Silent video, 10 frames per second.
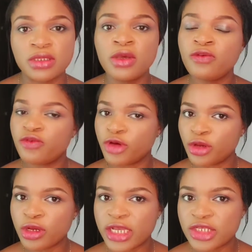For
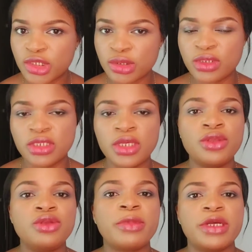younger children, you
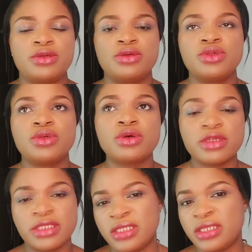might also
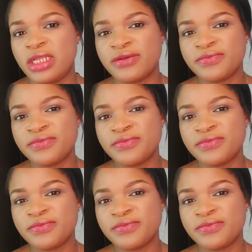consider